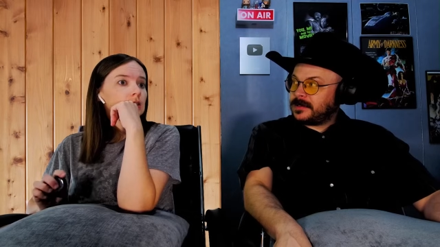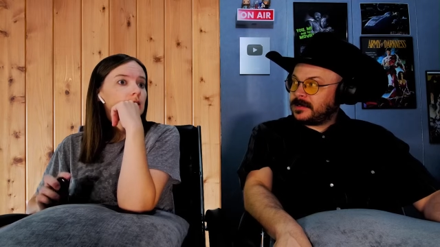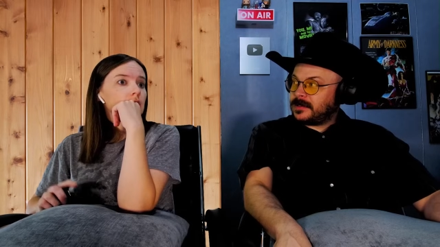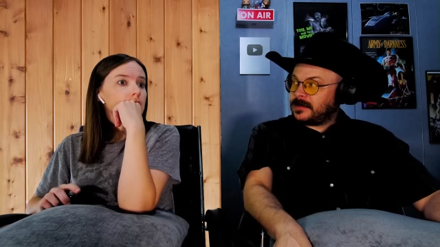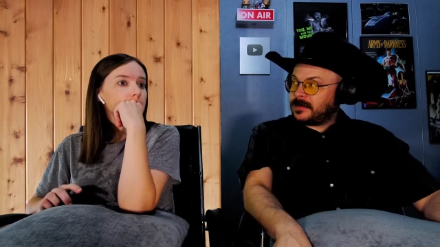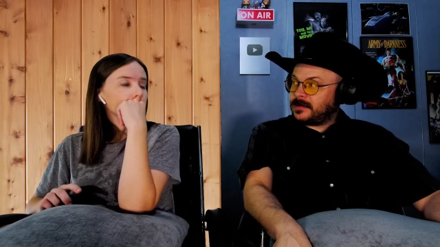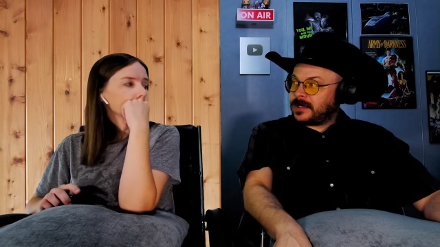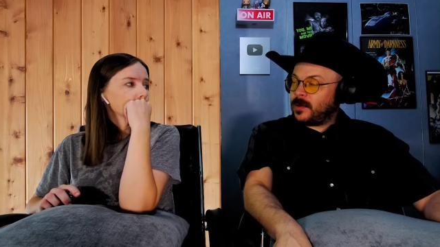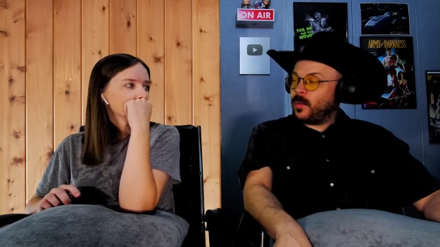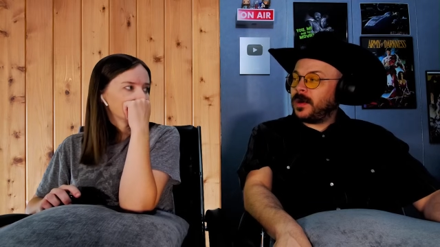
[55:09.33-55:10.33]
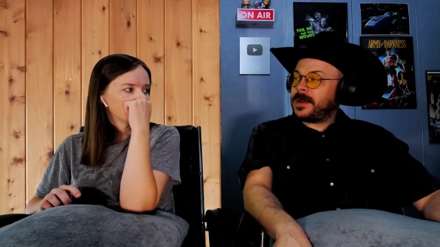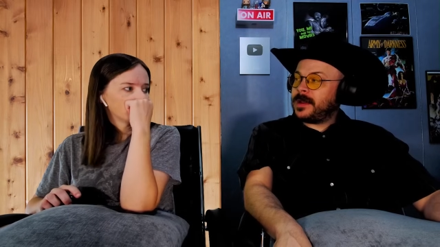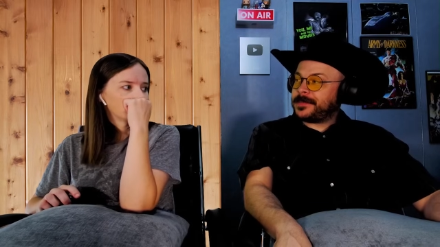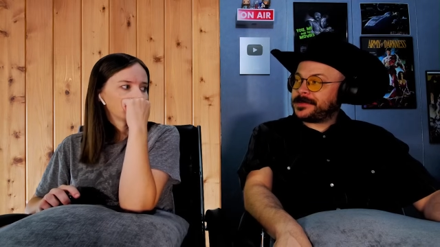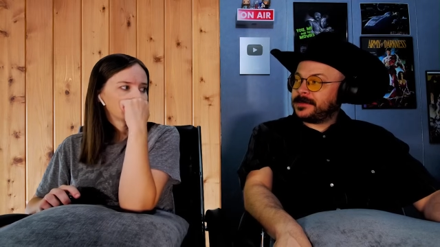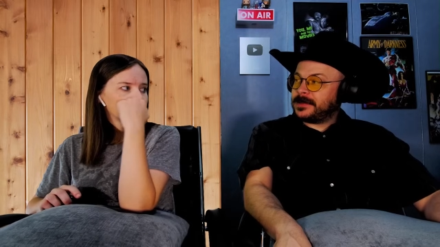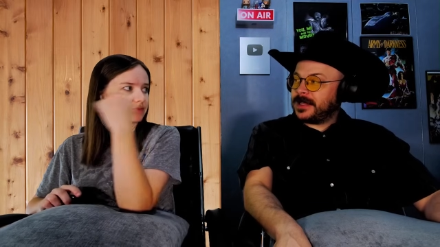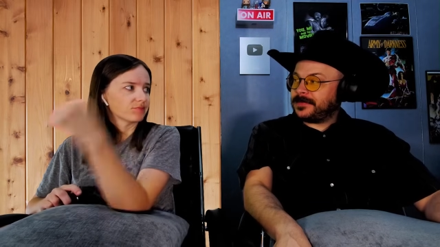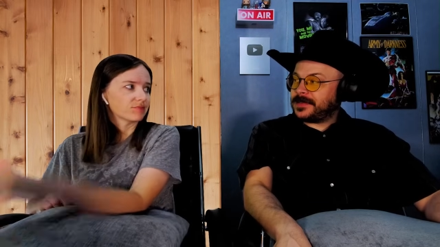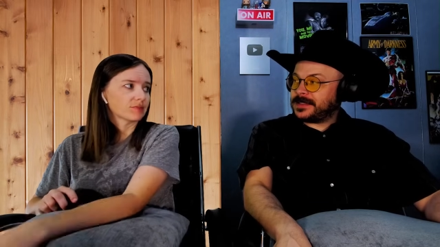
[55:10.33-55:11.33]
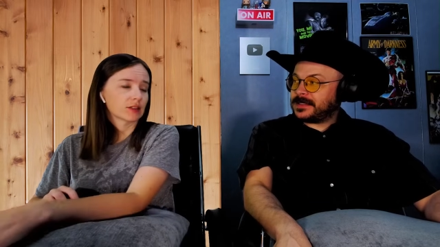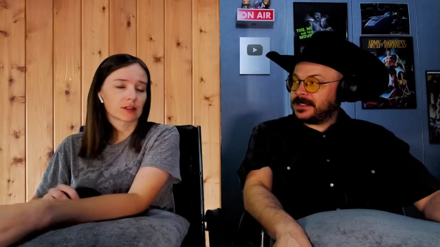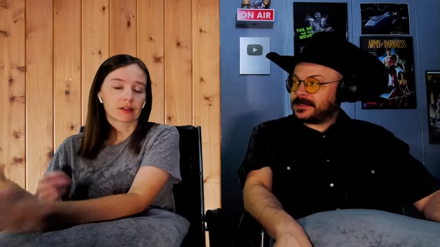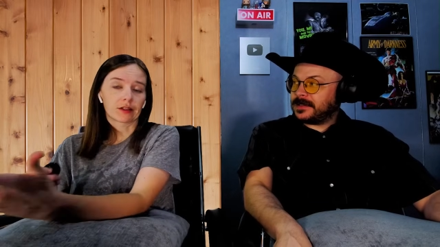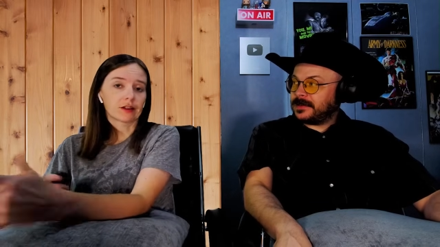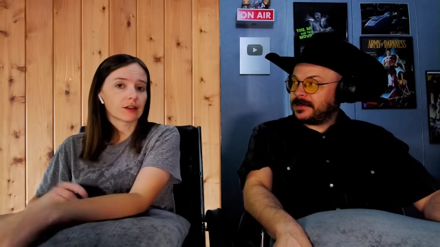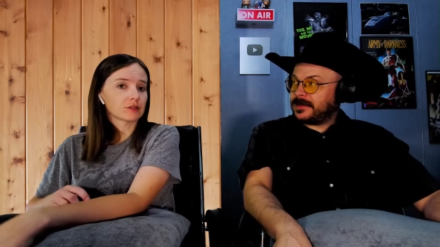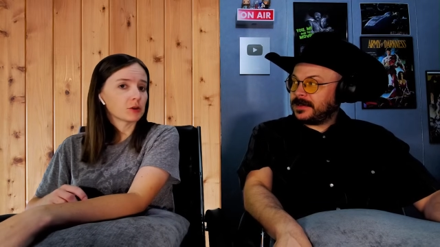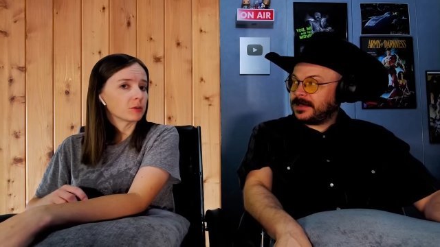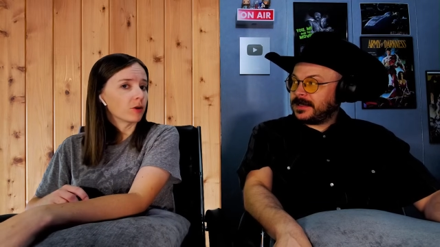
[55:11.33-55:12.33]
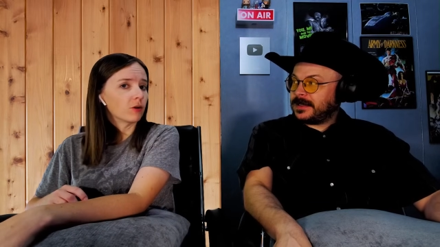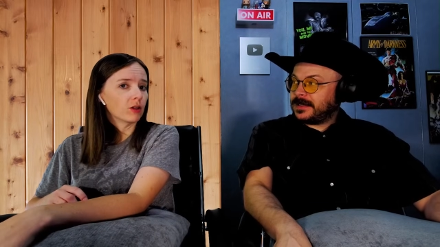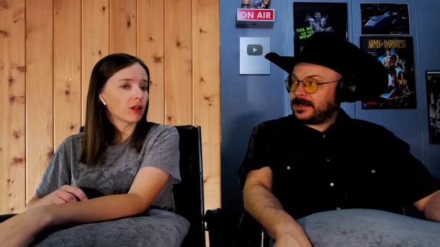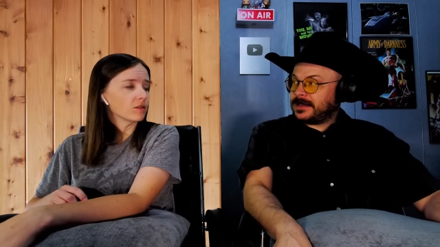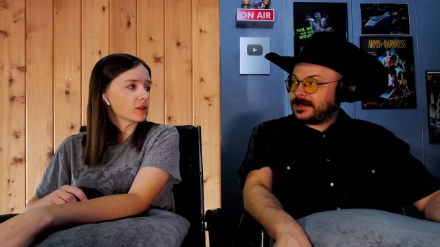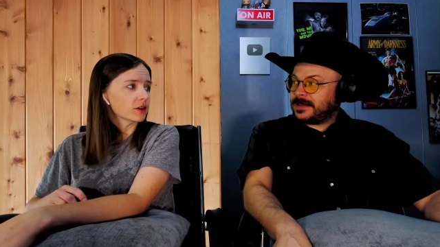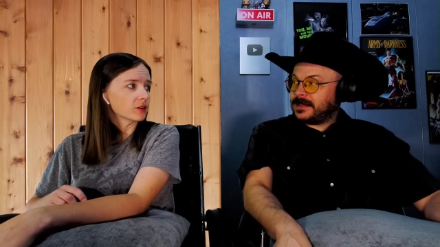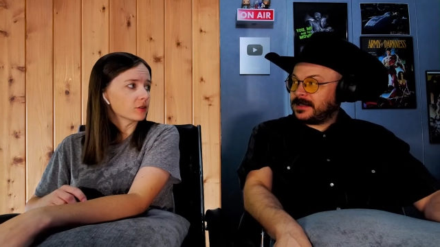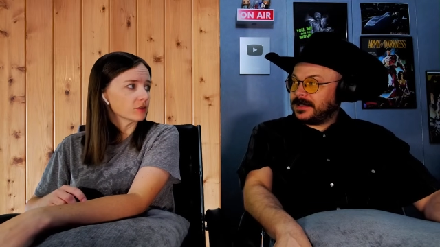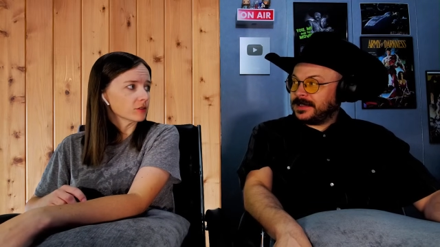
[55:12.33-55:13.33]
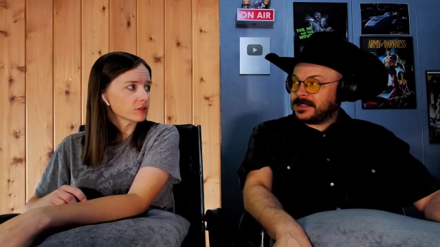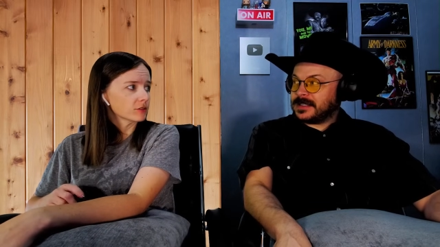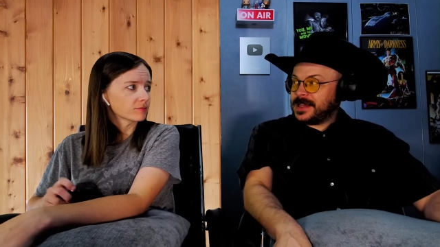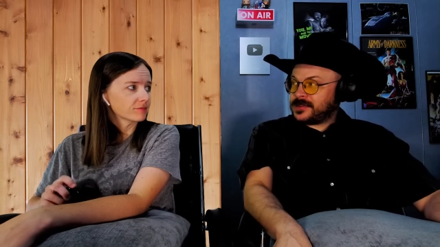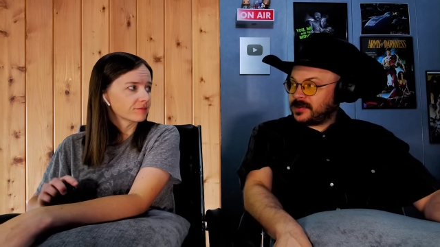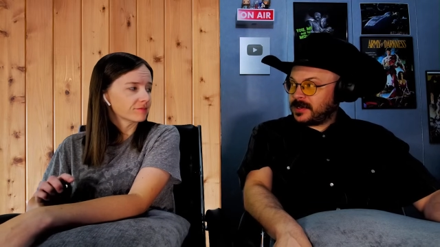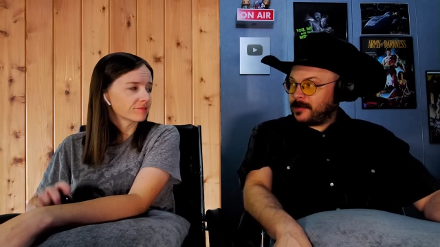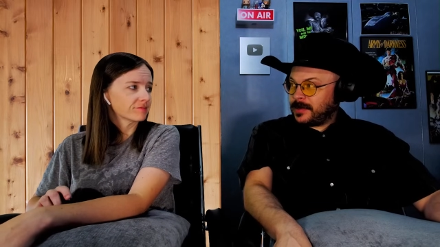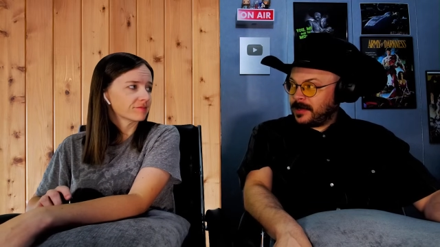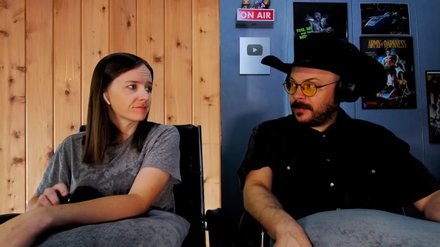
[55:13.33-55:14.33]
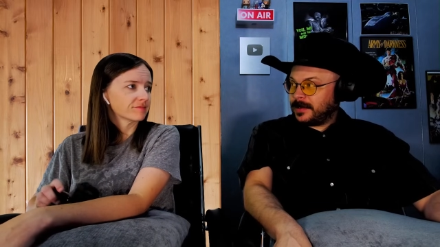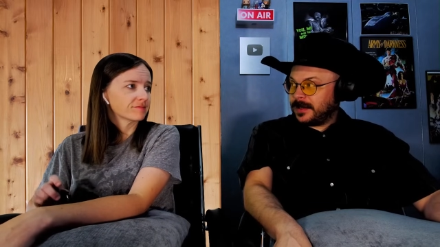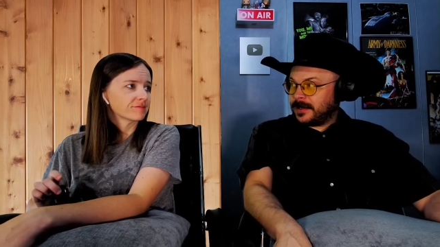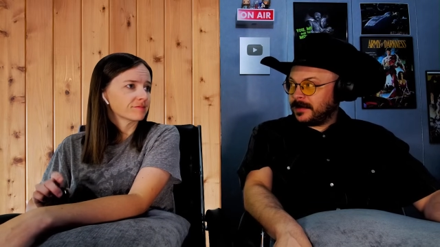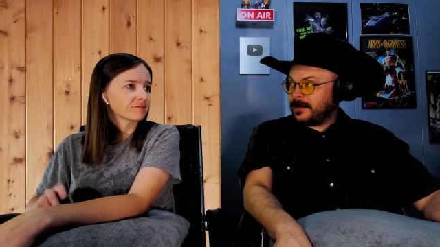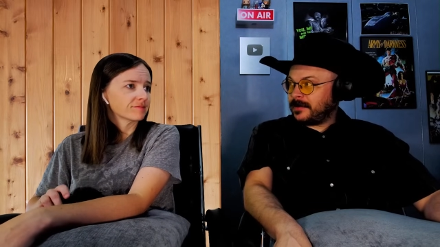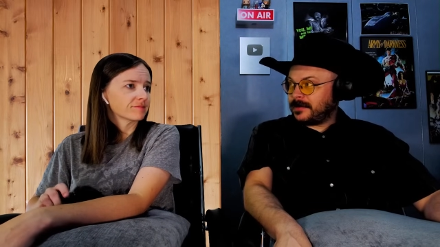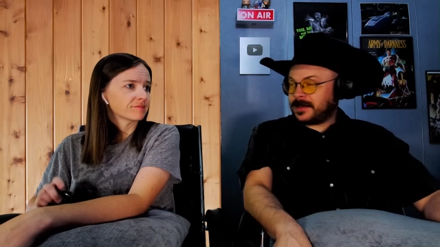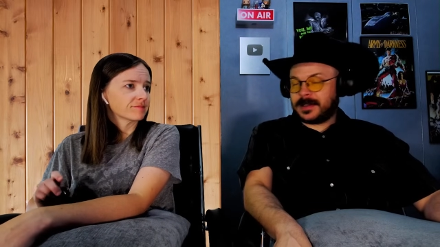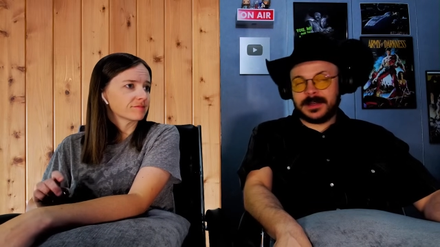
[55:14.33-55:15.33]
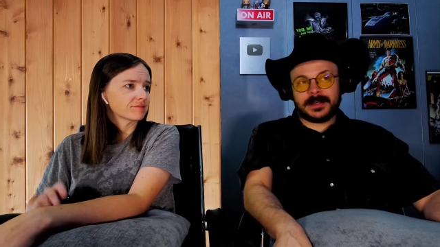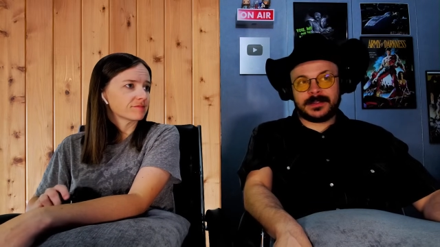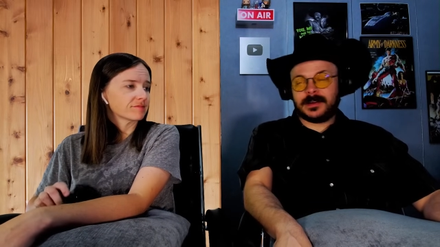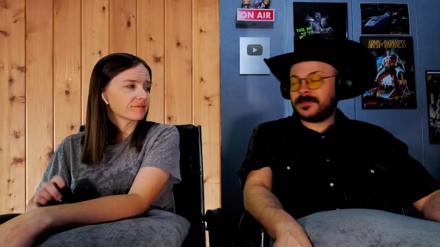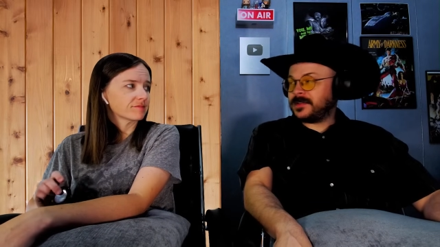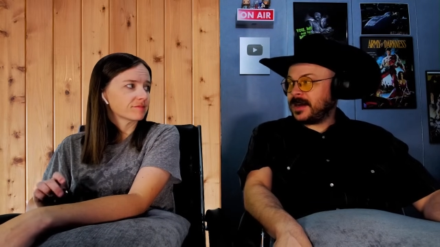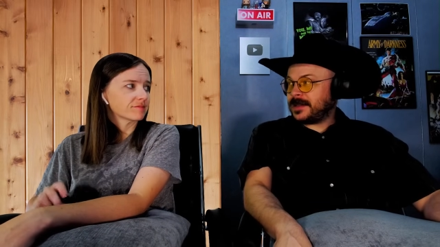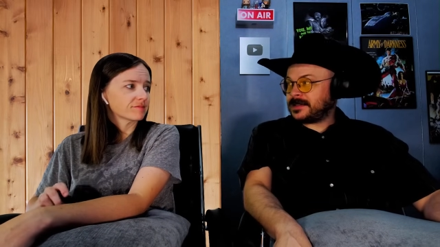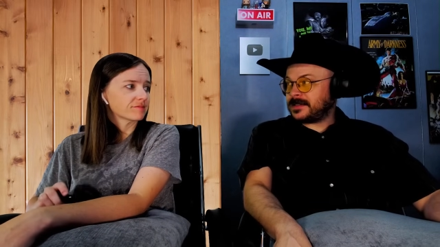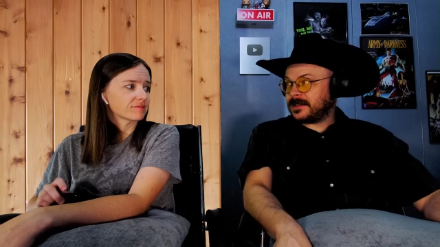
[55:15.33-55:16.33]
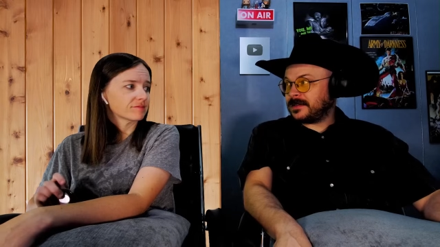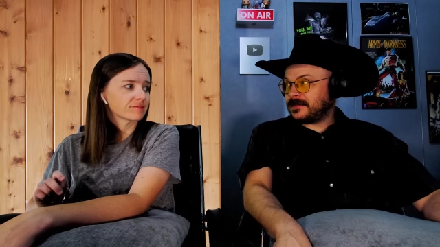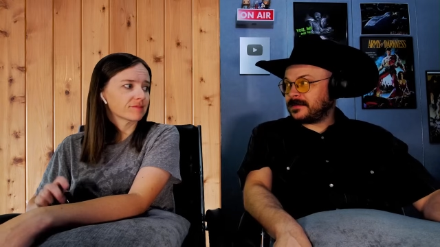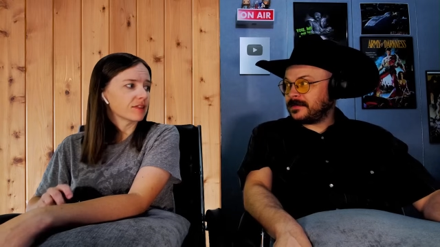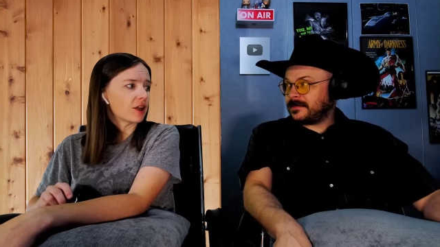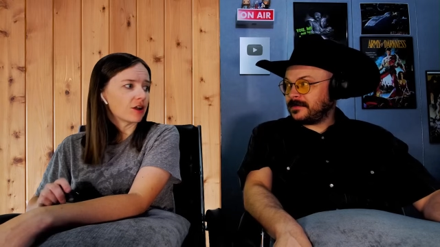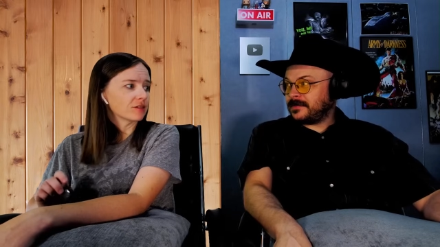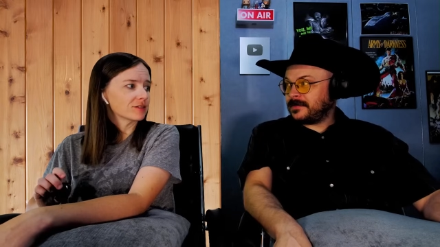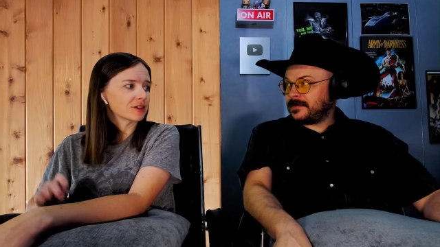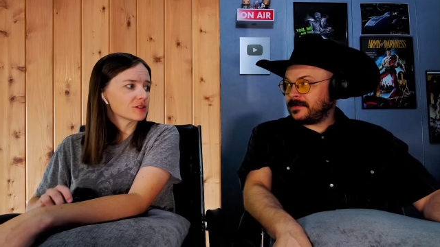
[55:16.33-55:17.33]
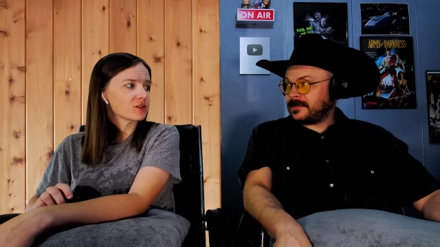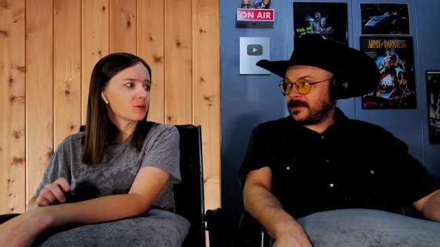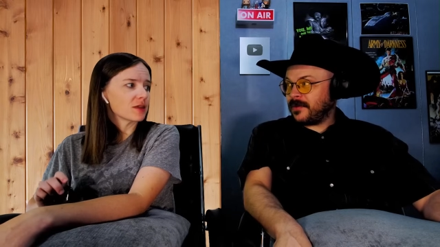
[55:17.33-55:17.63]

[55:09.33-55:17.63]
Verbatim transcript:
Speaker 1: Yep. We got one episode left this season.
Speaker 2: You're gonna have to open a whole hell of a lot of doors. Is
Speaker 1: Lester gonna be able to connect enough dots to
Speaker 2: no there's no way arrest